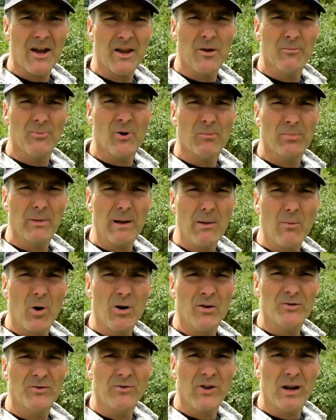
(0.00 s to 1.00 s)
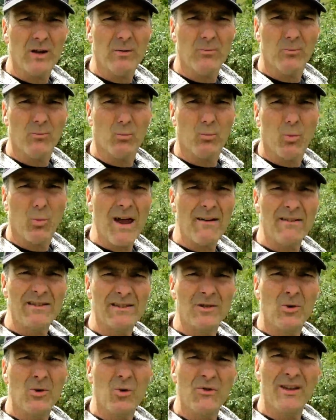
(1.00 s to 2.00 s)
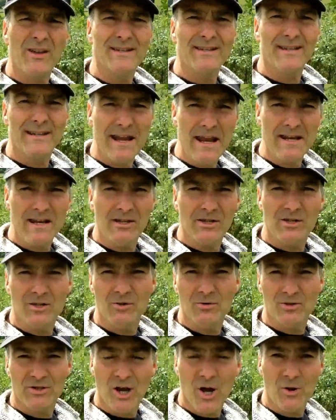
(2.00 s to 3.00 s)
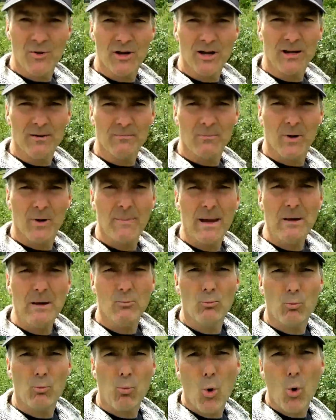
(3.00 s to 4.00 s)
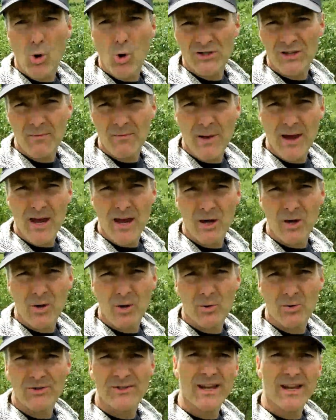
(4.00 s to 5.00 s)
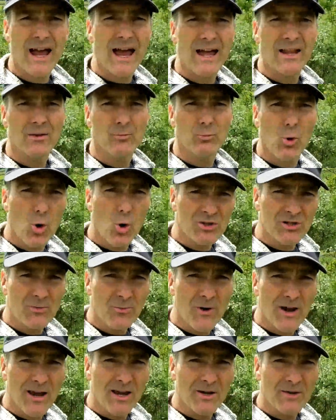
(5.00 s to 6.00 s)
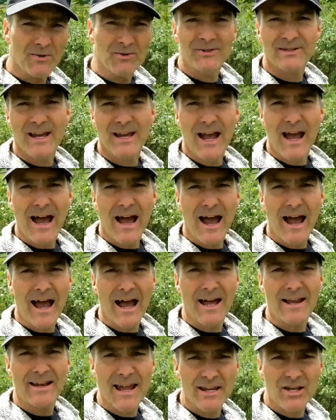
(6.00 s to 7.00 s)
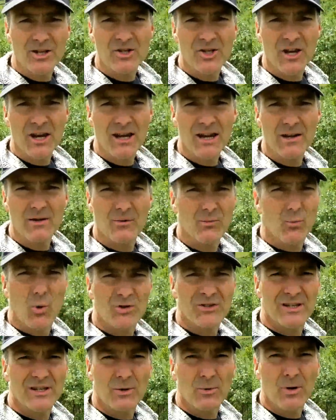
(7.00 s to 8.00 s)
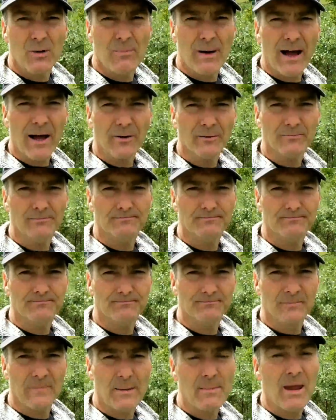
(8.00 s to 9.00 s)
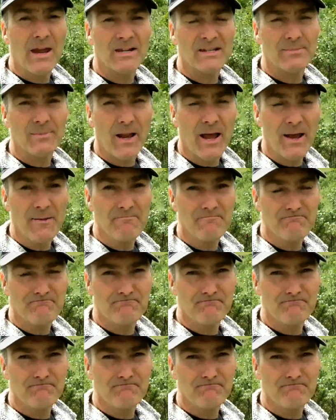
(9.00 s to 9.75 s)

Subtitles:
Now you're probably wondering, where is all this leading to, Tony? I mean, water mills and water wheels and energy, what's it all about? Let me explain.